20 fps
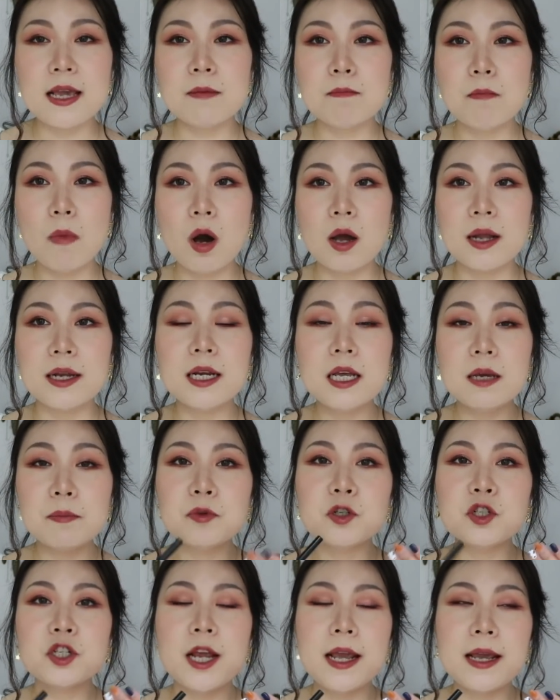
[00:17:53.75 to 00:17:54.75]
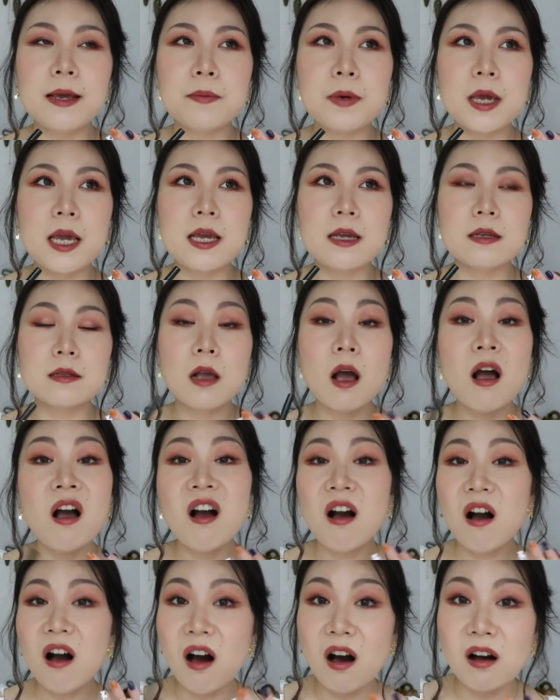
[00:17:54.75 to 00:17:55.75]
my lip shape is
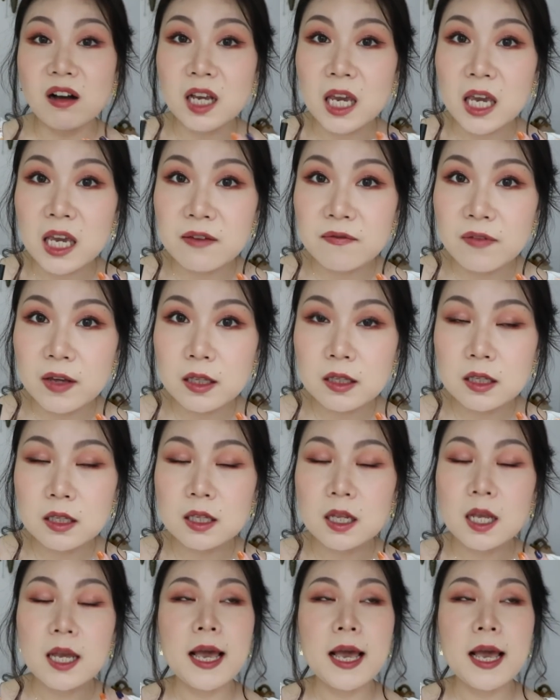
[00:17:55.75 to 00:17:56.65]
uneven